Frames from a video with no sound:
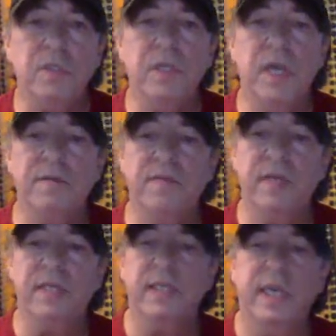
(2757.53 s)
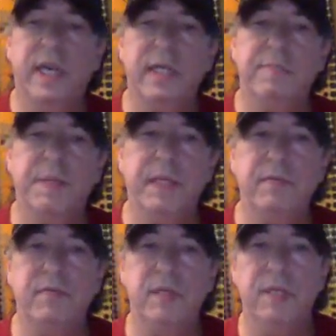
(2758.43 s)
the conflict has
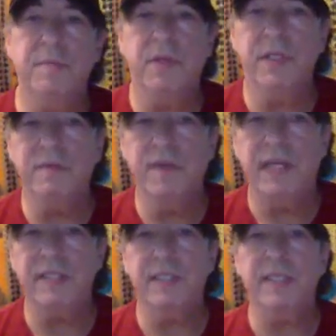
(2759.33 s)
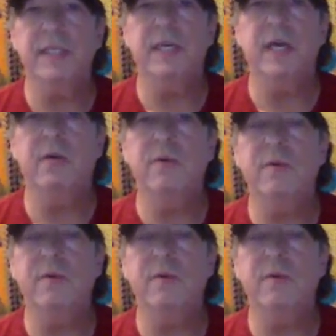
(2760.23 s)
been really multifaceted. We